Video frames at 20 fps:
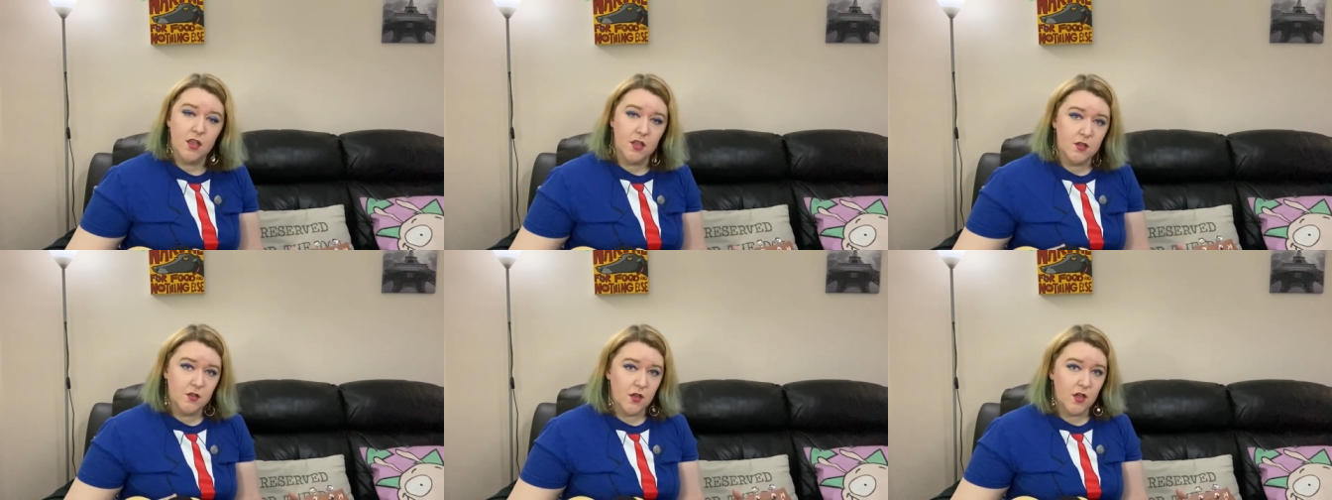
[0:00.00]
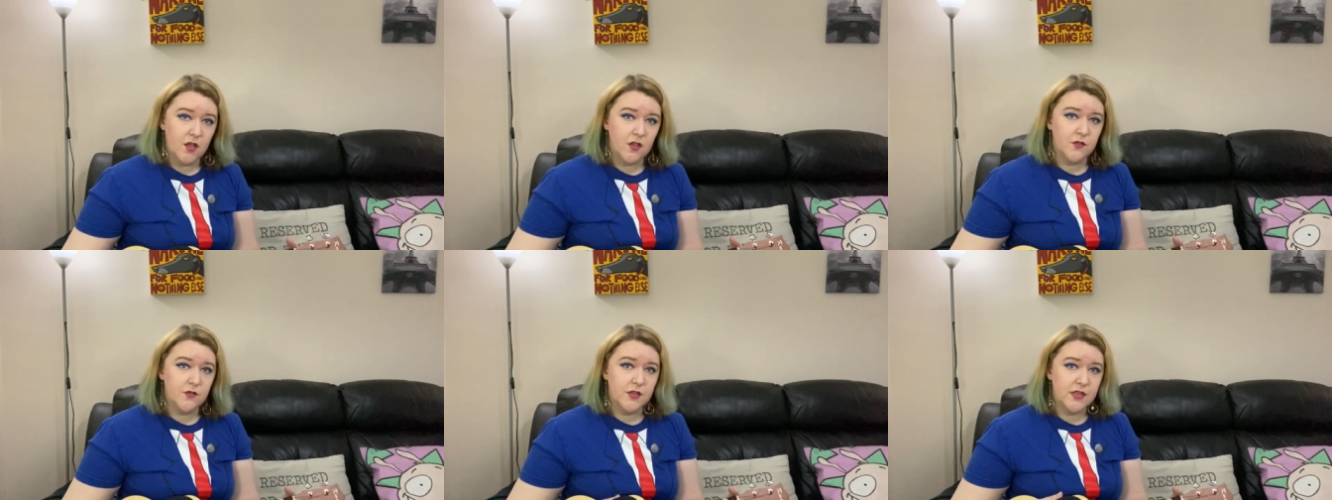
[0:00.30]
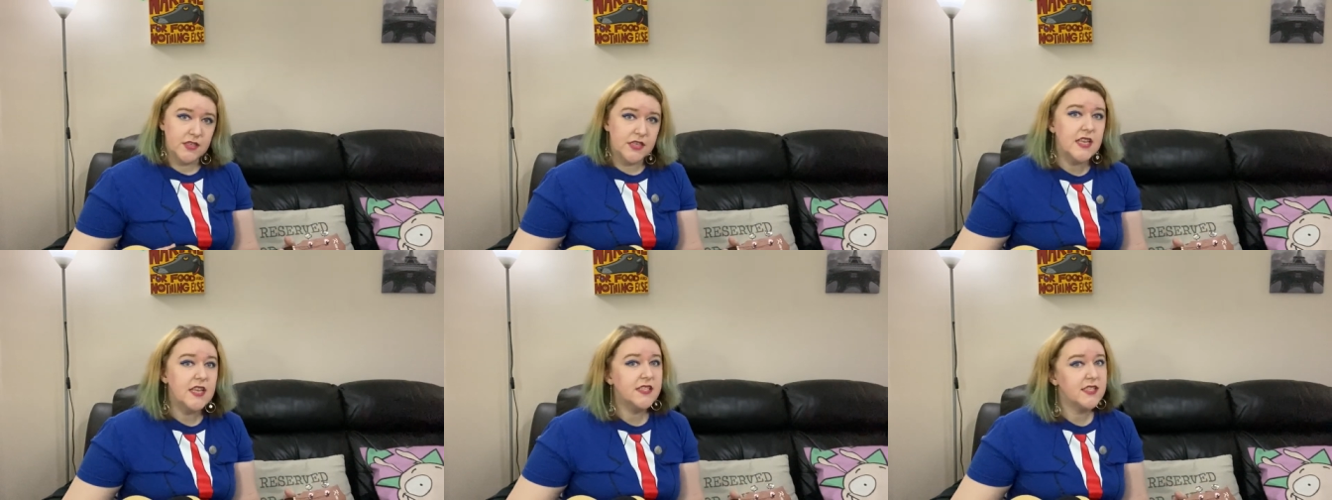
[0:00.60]
Oh,
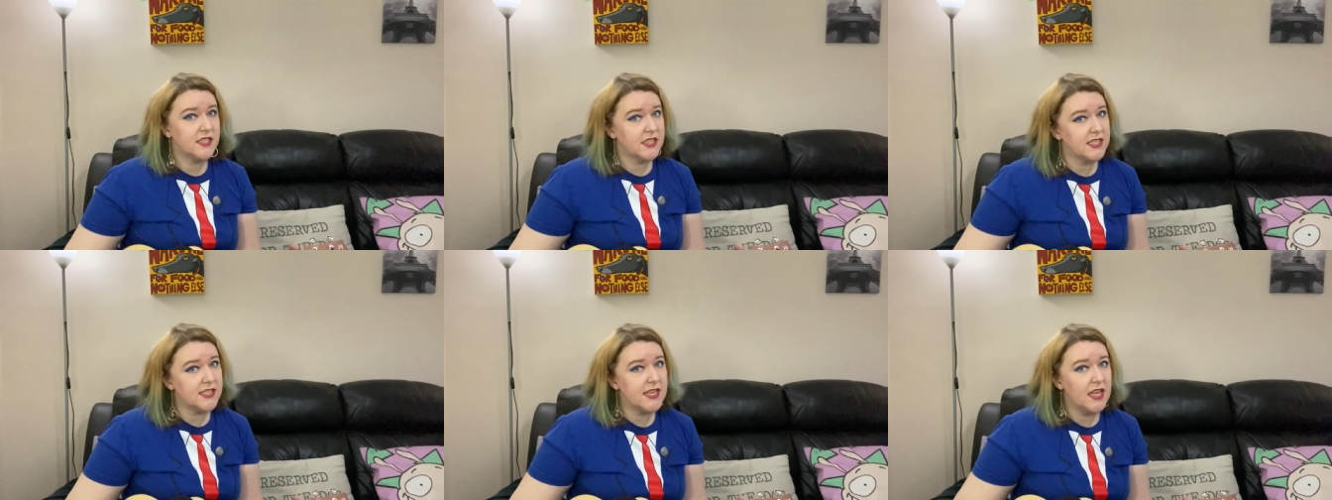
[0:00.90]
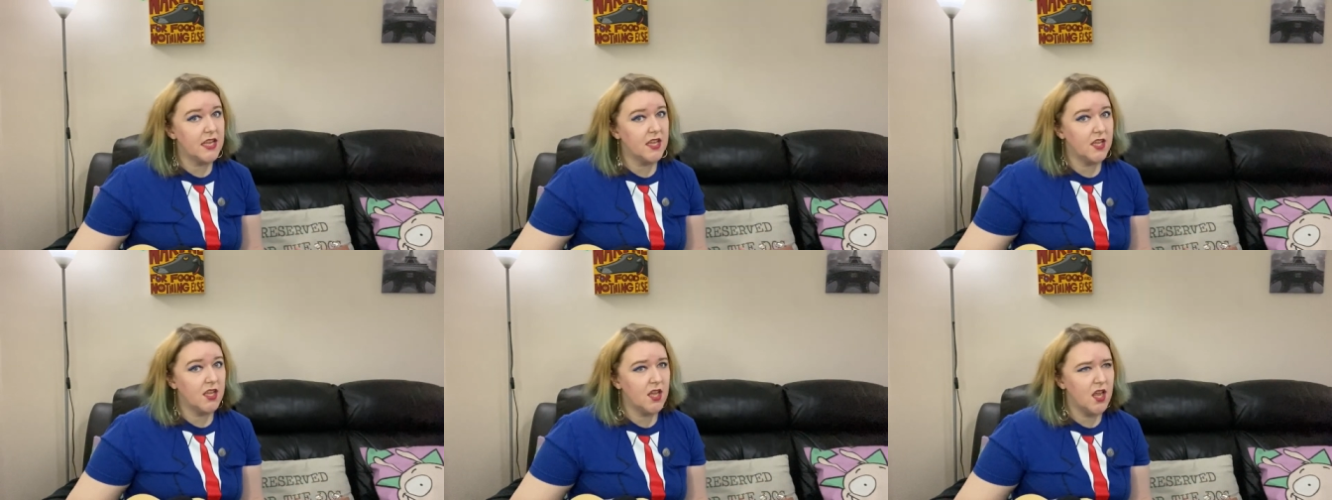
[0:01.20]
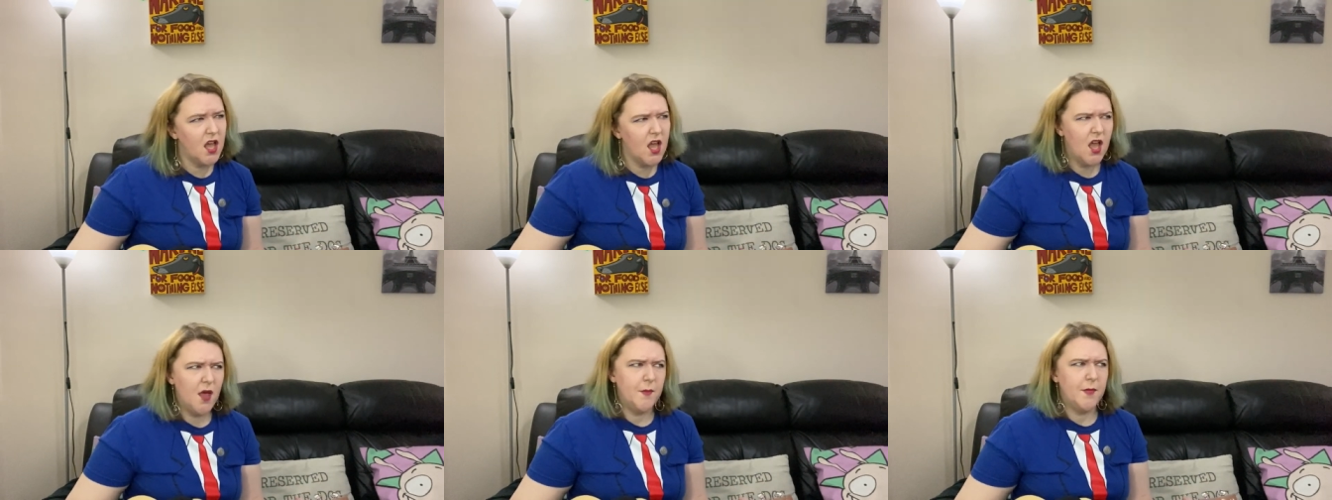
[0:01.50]
Kimmy likes his
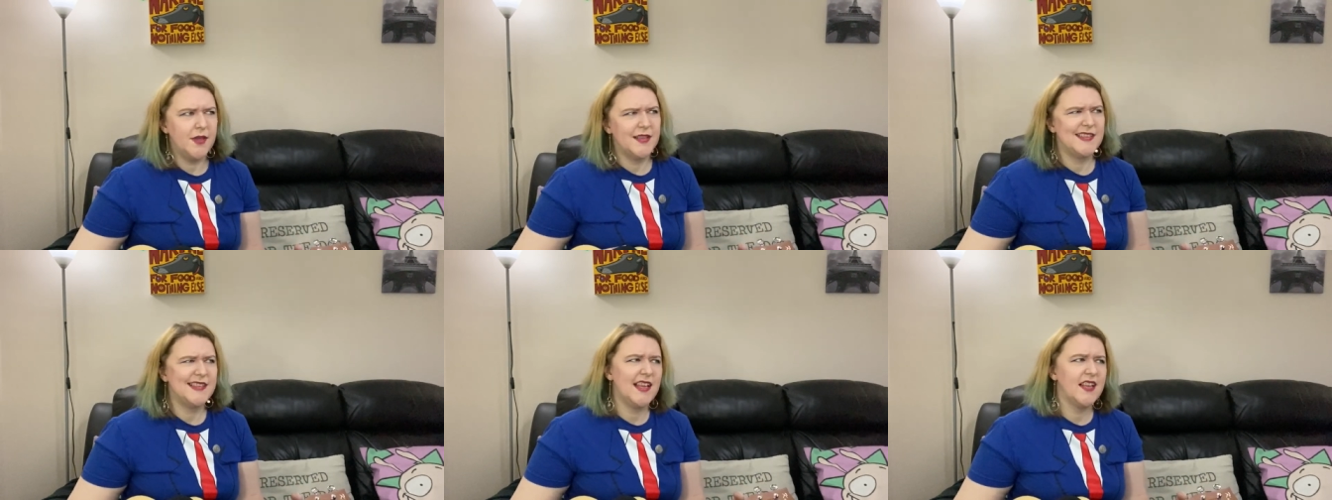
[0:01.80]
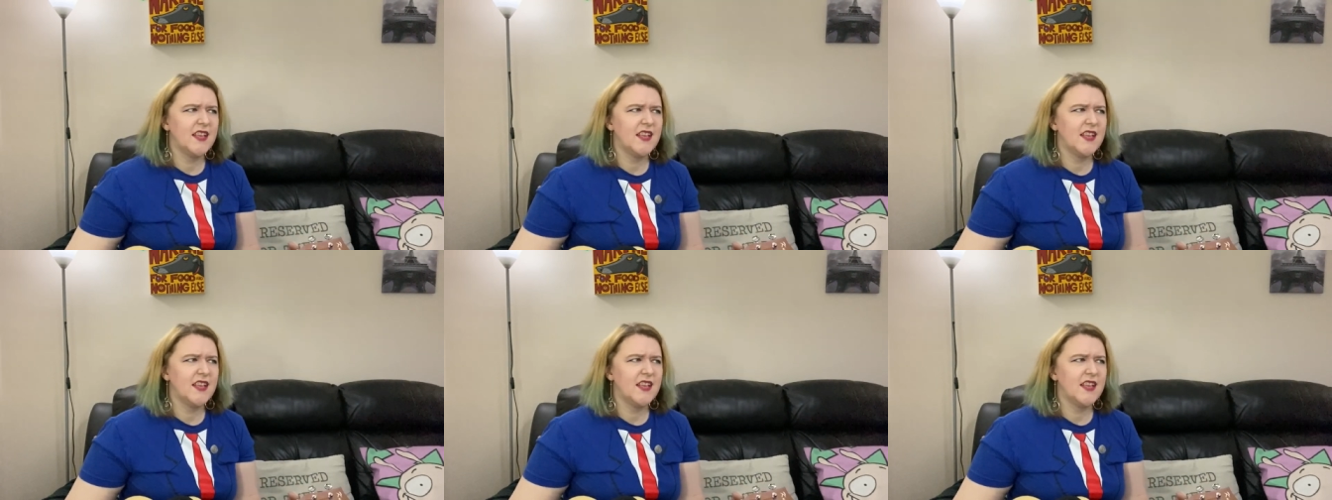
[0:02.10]
liquor, while